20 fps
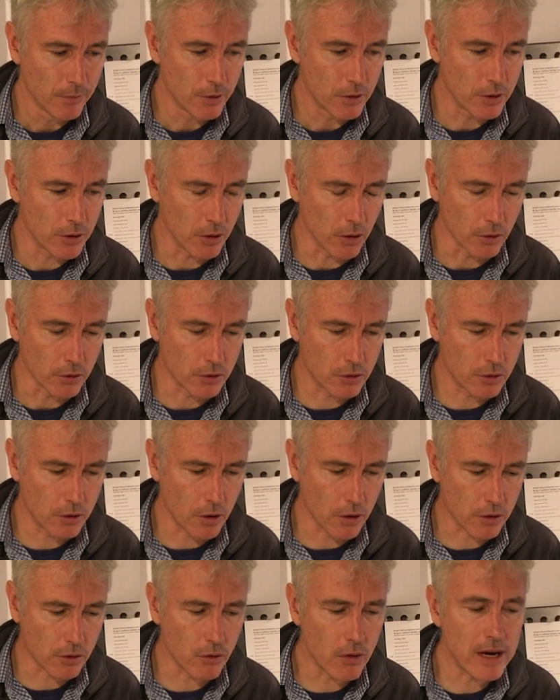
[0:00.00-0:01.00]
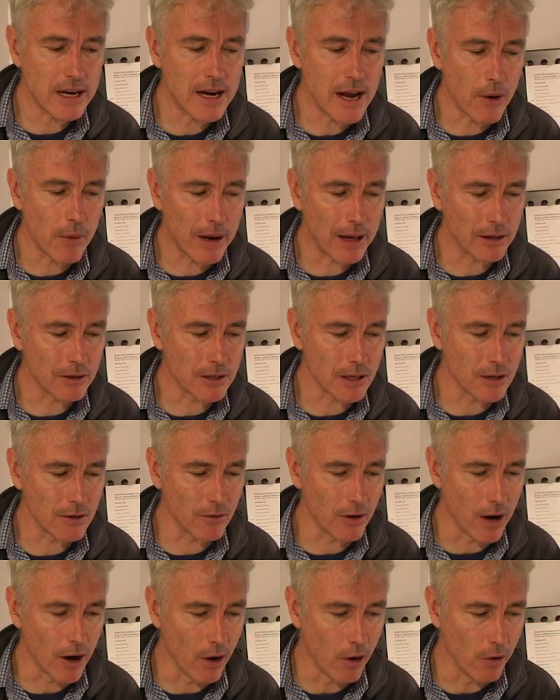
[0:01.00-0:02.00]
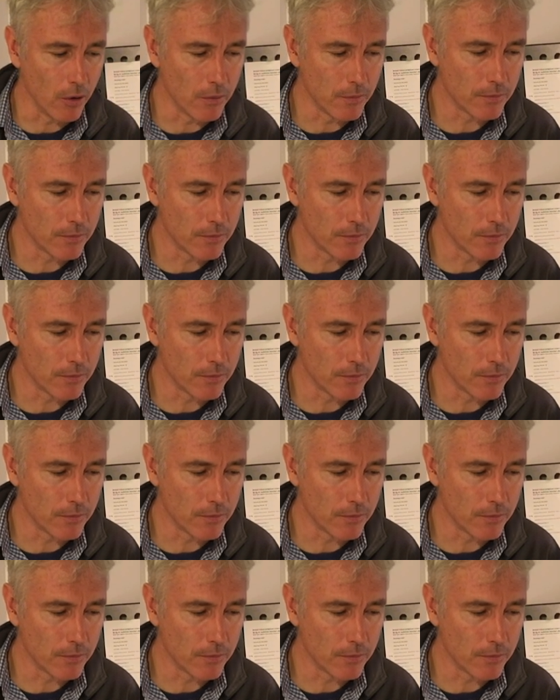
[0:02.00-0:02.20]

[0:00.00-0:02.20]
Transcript: you've got 3 Noëls in a row.